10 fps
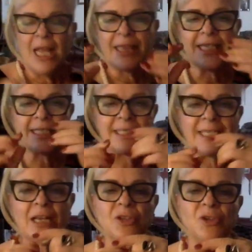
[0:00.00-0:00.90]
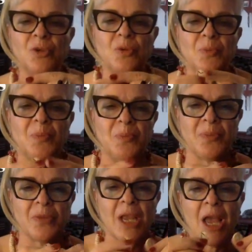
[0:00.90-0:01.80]
These tell you
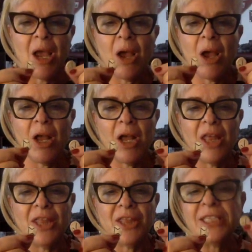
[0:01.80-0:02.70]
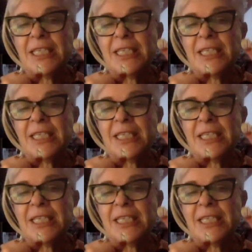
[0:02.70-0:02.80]
this